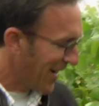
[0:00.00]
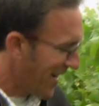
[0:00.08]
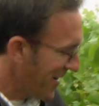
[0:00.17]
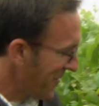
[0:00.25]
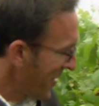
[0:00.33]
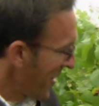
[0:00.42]

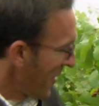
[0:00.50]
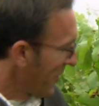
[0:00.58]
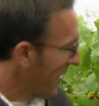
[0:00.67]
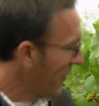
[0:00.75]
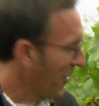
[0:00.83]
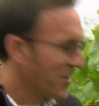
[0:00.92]

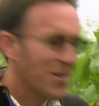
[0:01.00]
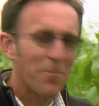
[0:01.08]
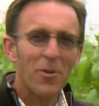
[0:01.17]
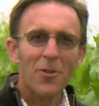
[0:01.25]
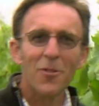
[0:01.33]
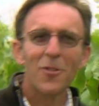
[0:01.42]
one of our
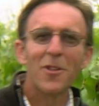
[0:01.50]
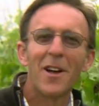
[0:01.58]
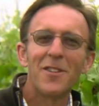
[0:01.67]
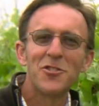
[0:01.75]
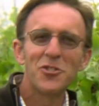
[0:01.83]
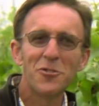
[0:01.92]

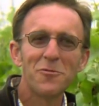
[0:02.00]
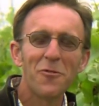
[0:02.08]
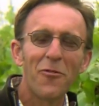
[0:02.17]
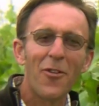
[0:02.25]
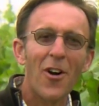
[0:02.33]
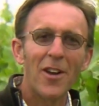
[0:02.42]
typical June
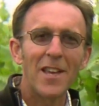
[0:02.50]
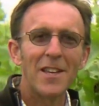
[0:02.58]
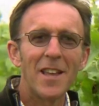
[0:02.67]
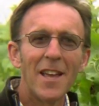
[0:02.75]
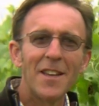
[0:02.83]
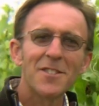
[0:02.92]
foggy
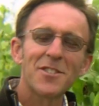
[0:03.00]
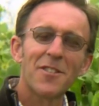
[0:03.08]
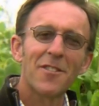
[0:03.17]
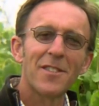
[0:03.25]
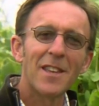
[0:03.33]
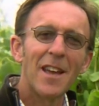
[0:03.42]
days
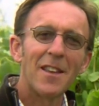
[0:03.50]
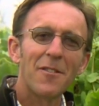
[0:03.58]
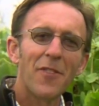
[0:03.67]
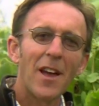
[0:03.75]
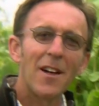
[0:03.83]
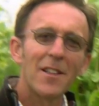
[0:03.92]
here in the Edna
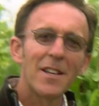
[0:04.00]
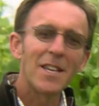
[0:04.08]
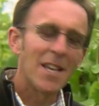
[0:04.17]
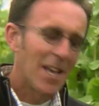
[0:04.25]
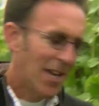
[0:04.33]
Valley.